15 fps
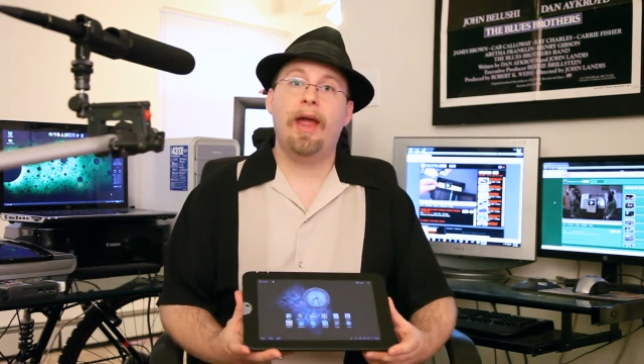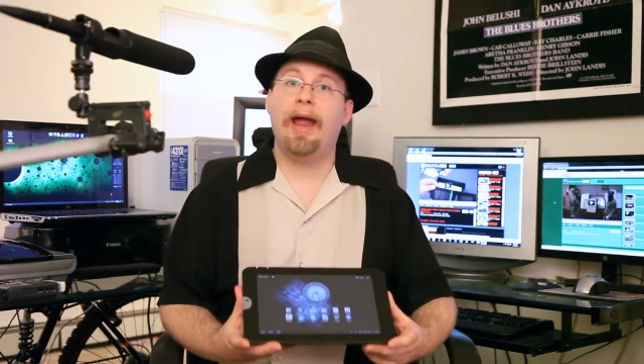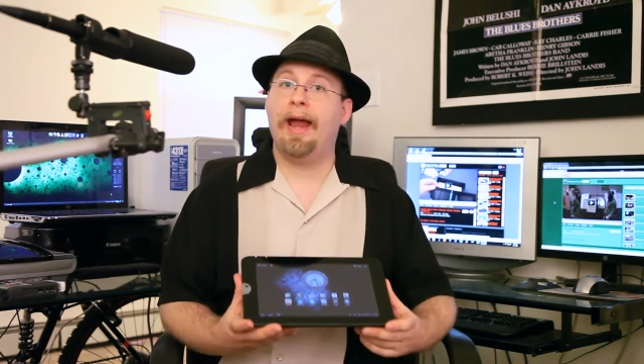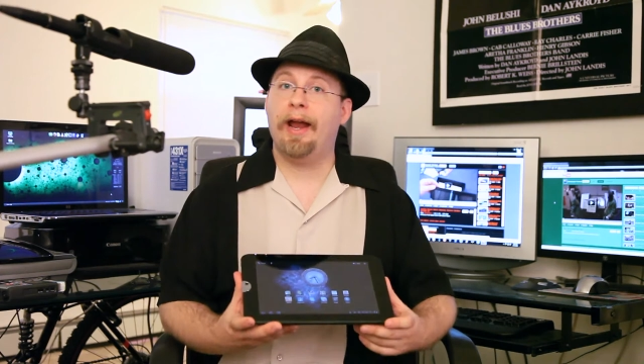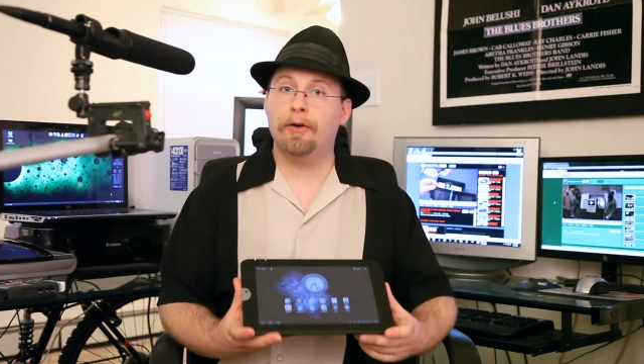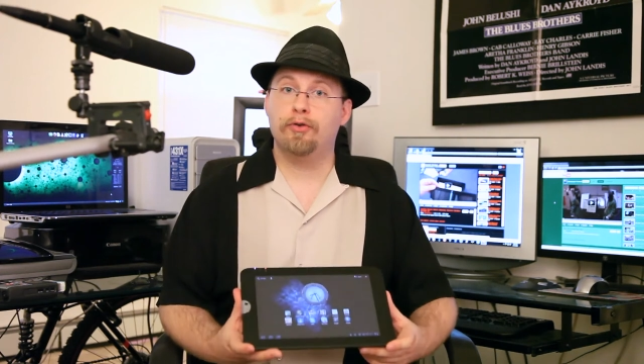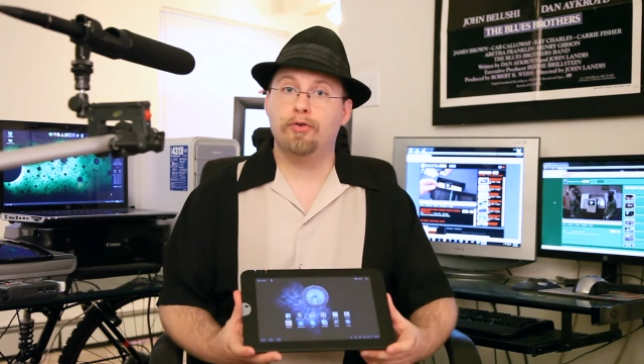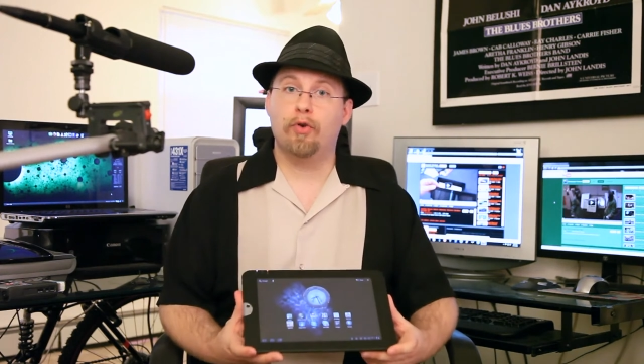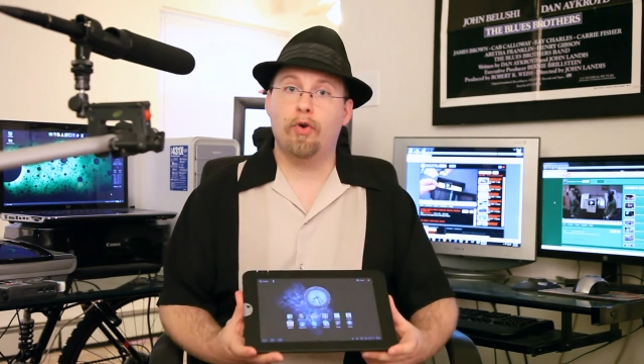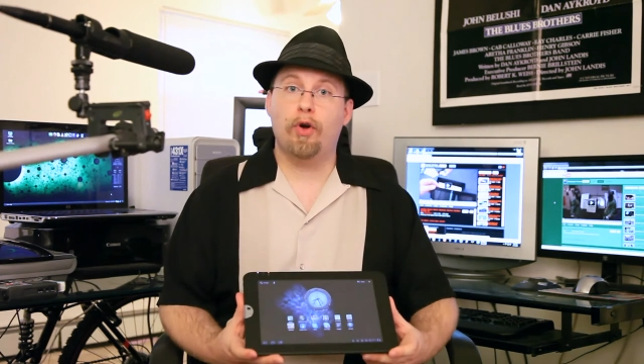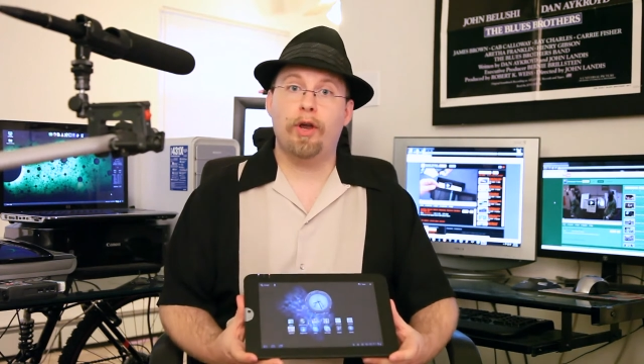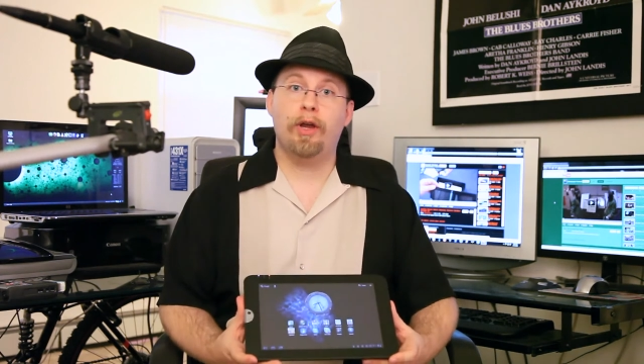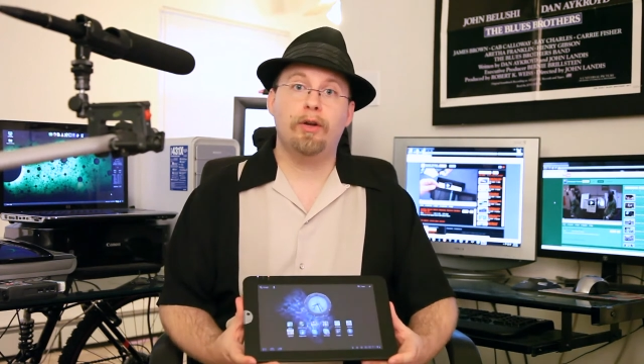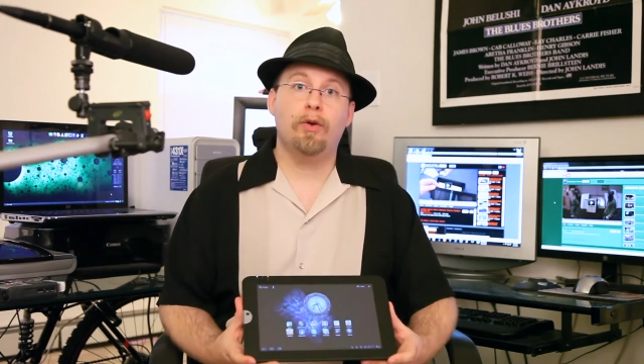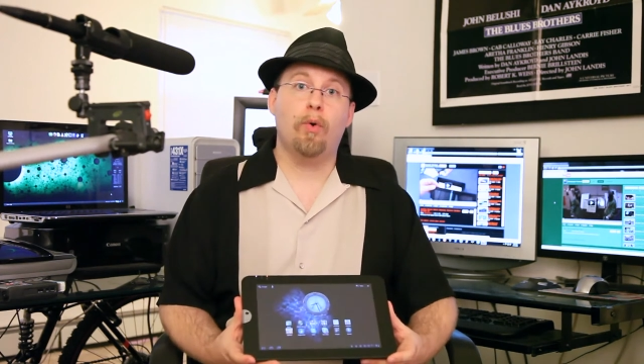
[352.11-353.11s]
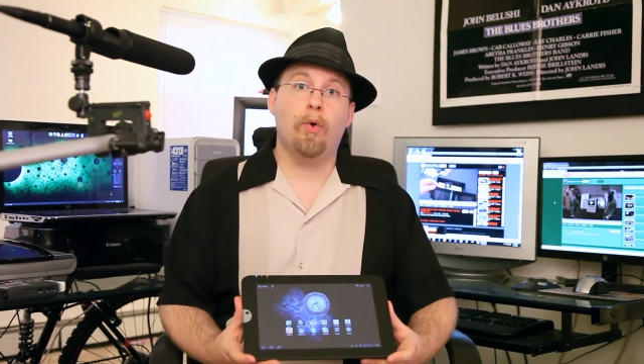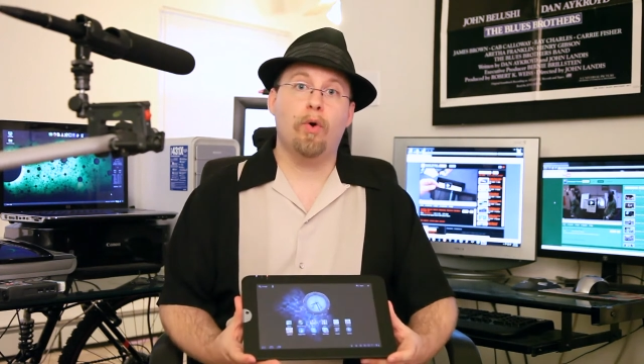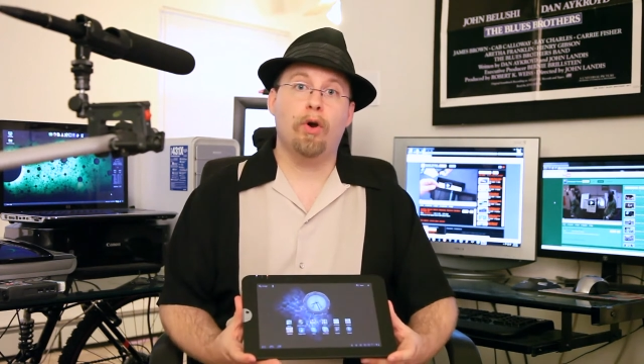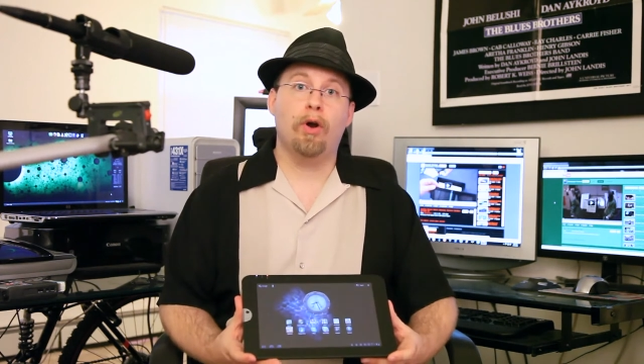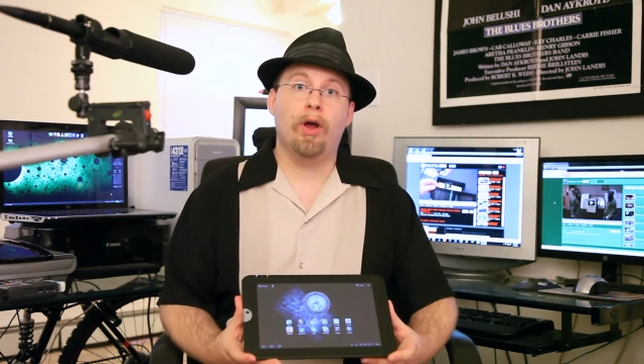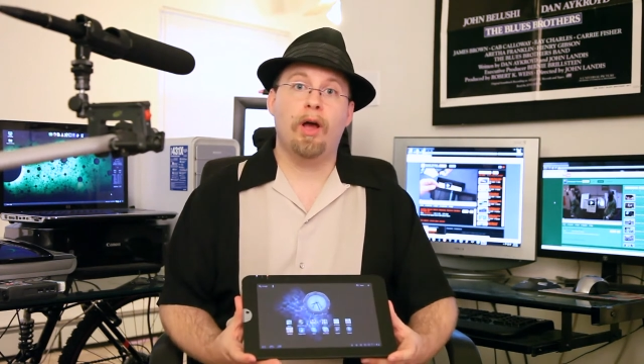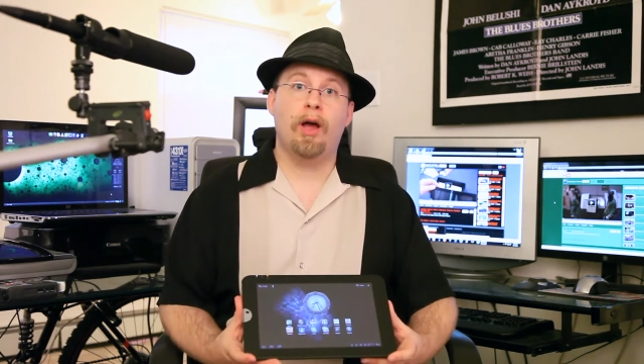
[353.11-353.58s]
Android
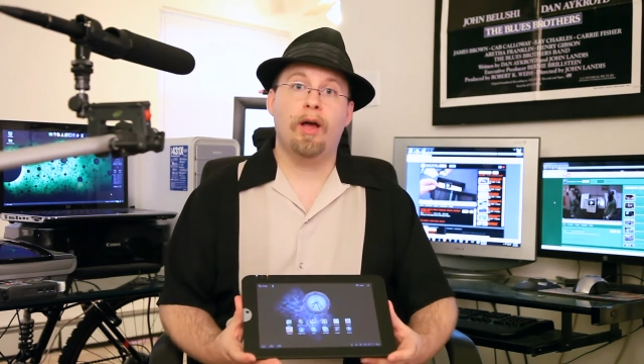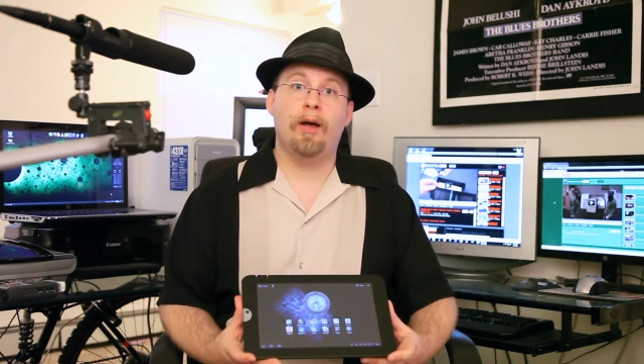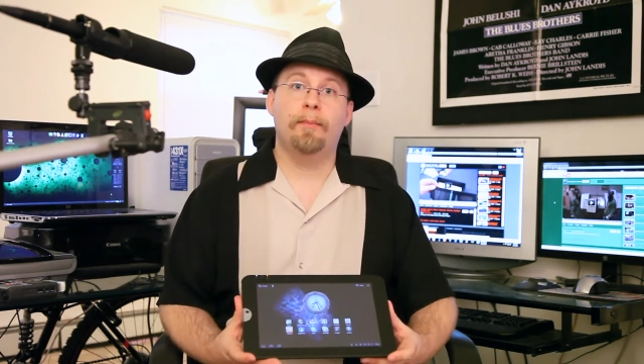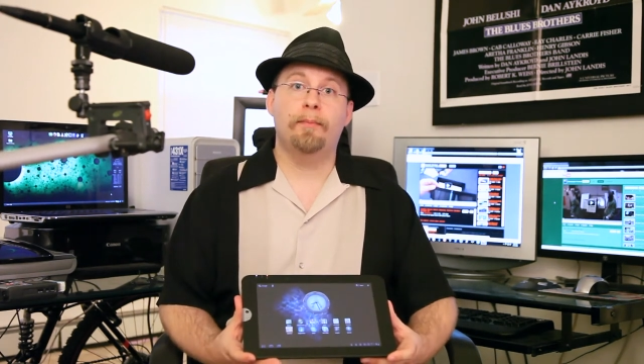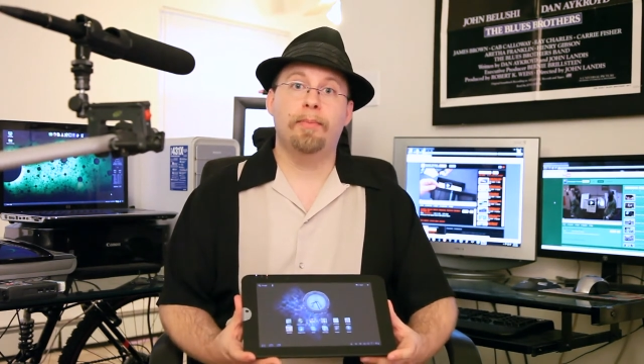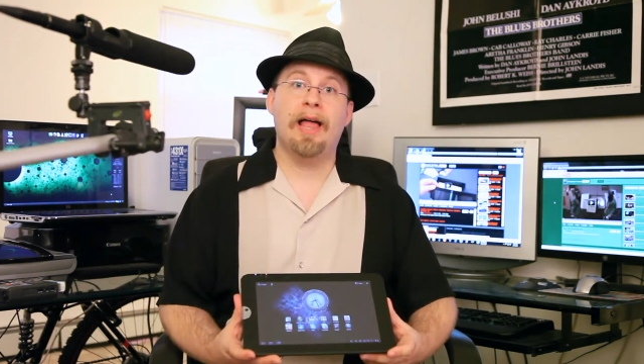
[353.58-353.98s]
or um,